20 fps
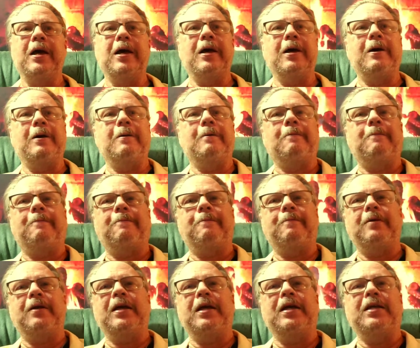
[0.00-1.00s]

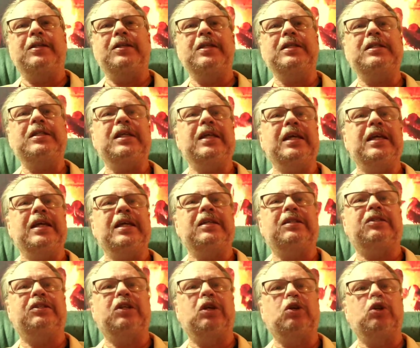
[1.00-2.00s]
And this
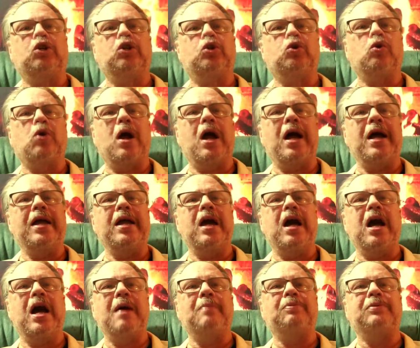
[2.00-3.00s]
is their dry
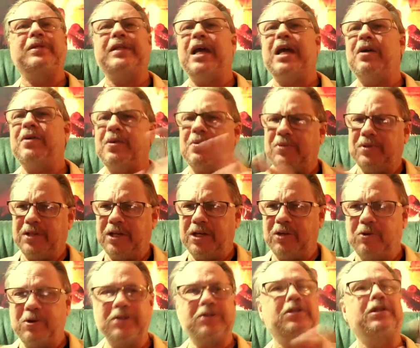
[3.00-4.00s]
hop stout. That was an
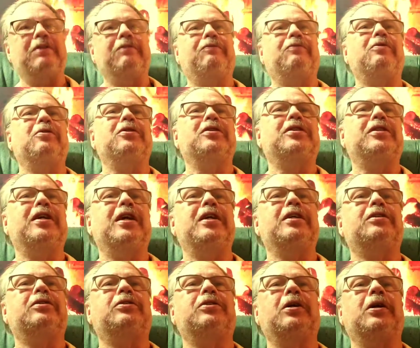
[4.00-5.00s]
interesting first
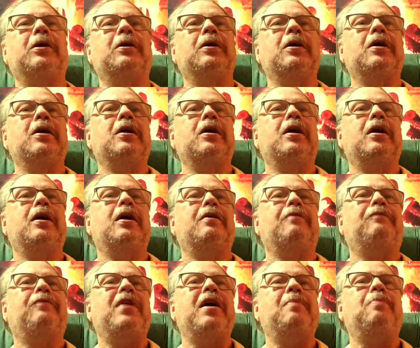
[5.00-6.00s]
taste there.
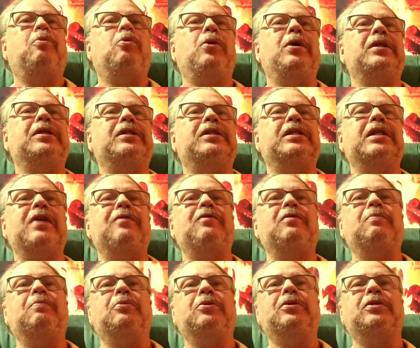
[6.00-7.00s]

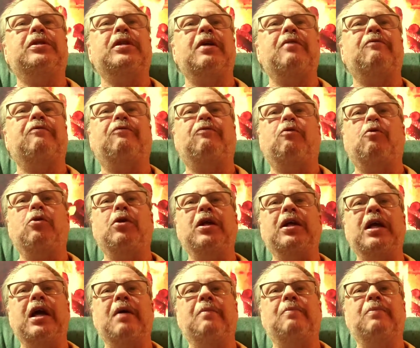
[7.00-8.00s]
5.7%,
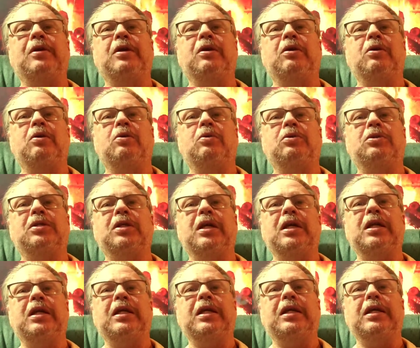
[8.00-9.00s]
40 IBUs.
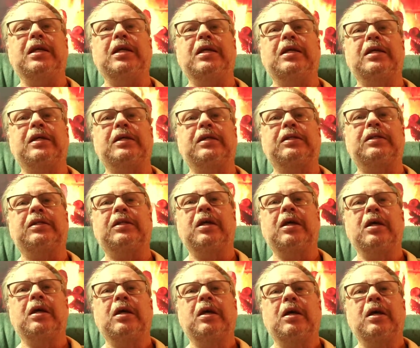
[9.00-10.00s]
It is...
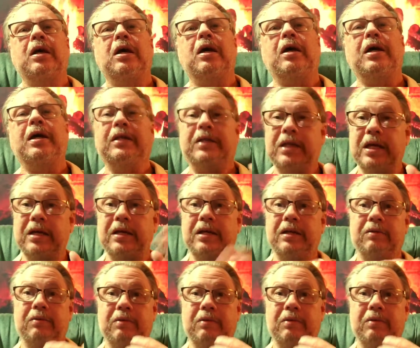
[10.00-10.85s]
of